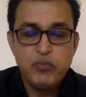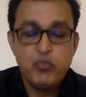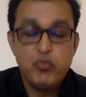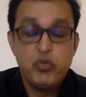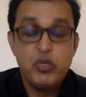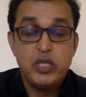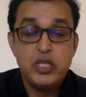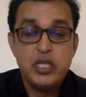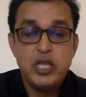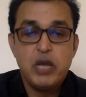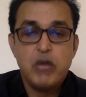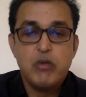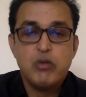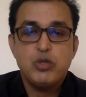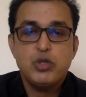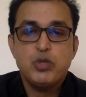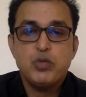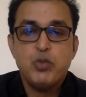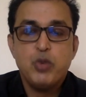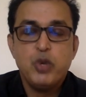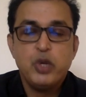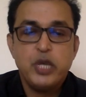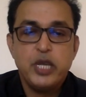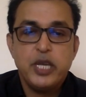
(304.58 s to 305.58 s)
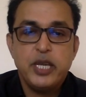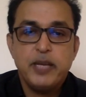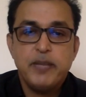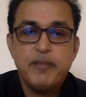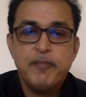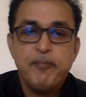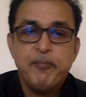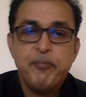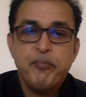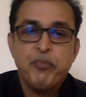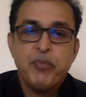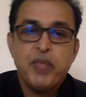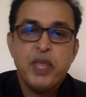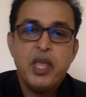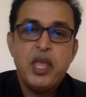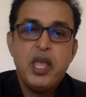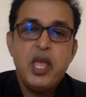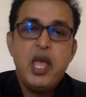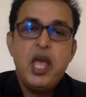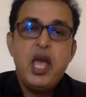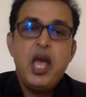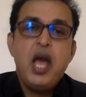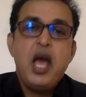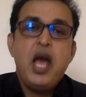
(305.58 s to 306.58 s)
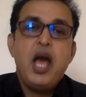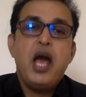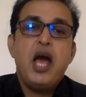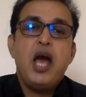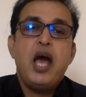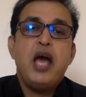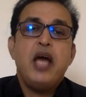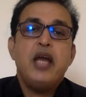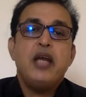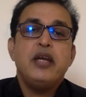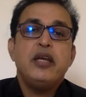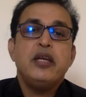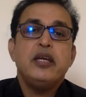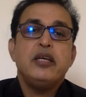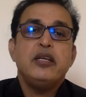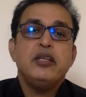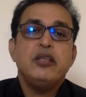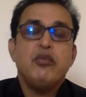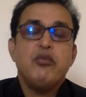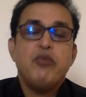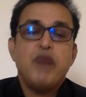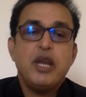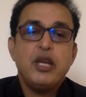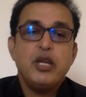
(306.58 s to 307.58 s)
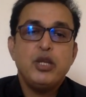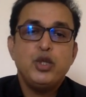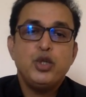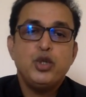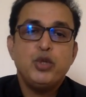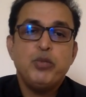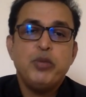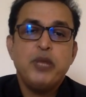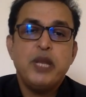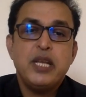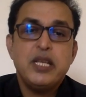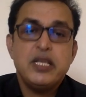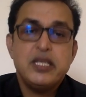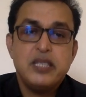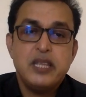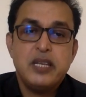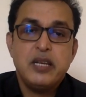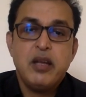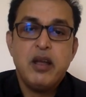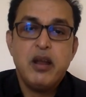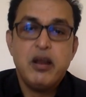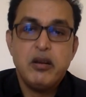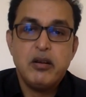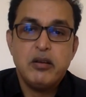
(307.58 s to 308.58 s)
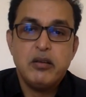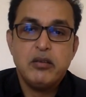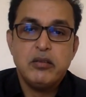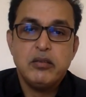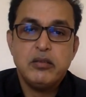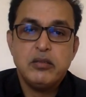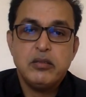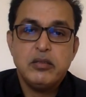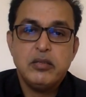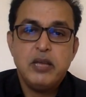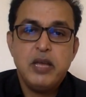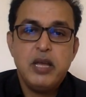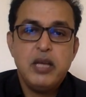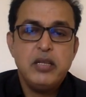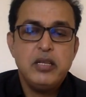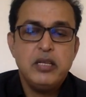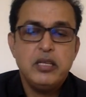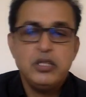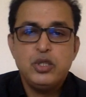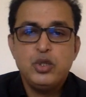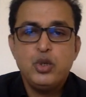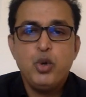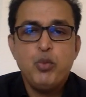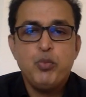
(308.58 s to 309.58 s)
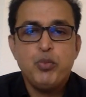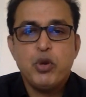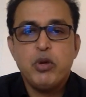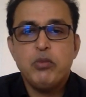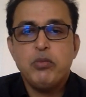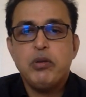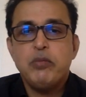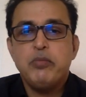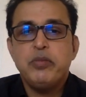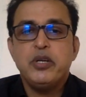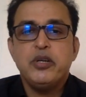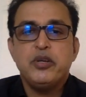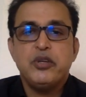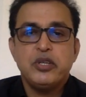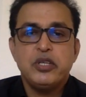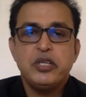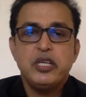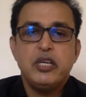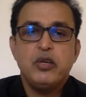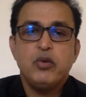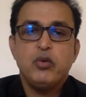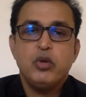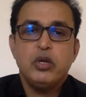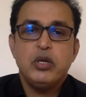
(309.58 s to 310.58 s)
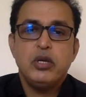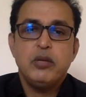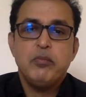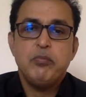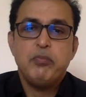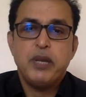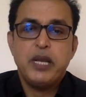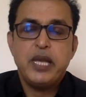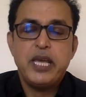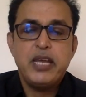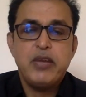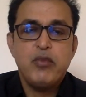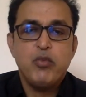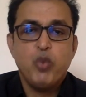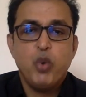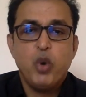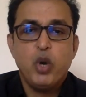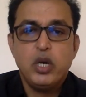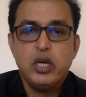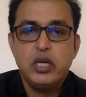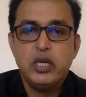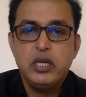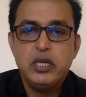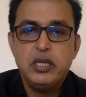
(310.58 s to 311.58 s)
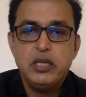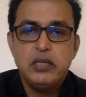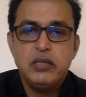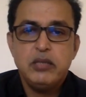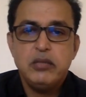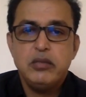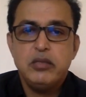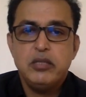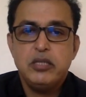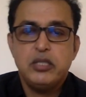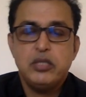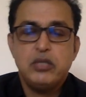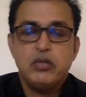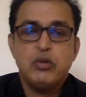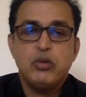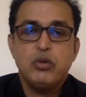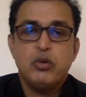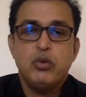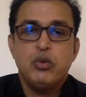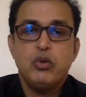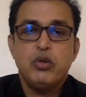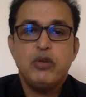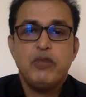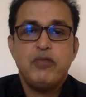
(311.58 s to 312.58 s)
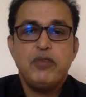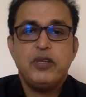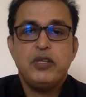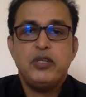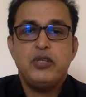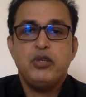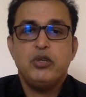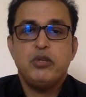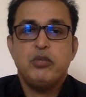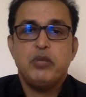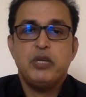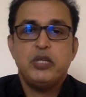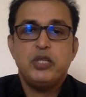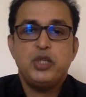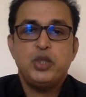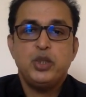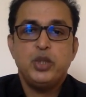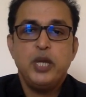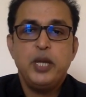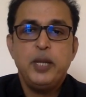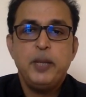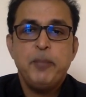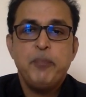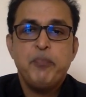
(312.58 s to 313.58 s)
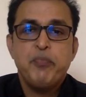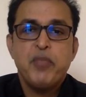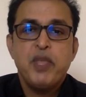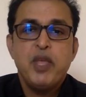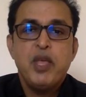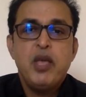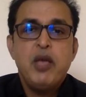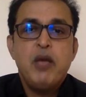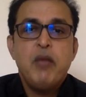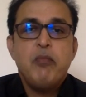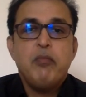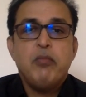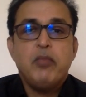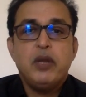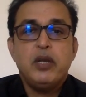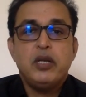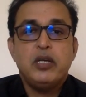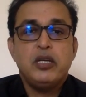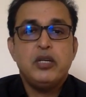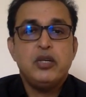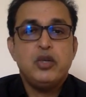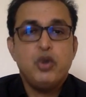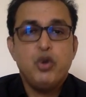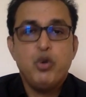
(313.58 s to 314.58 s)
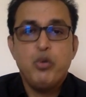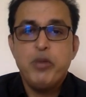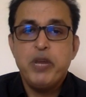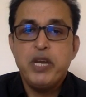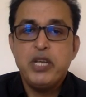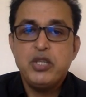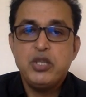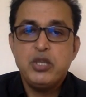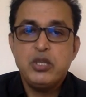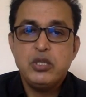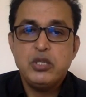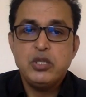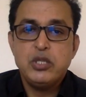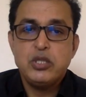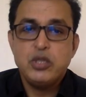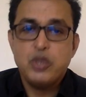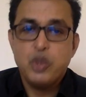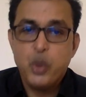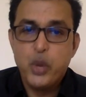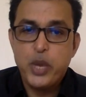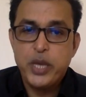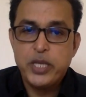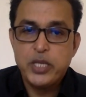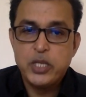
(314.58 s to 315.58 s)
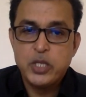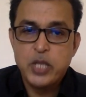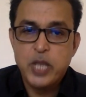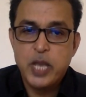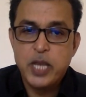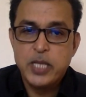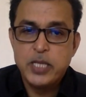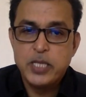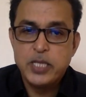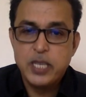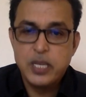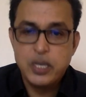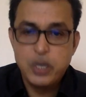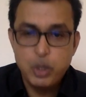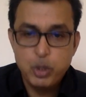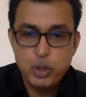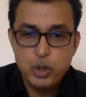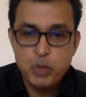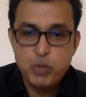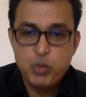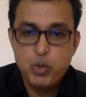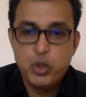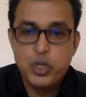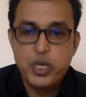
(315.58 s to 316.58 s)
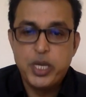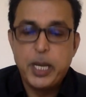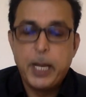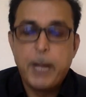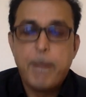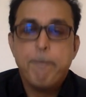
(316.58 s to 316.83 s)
without smoking, and the value should be less than 100. And there is no problem in drinking plain water. It is not going to affect your blood sugar, but no medicines, no exercise, and no smoking.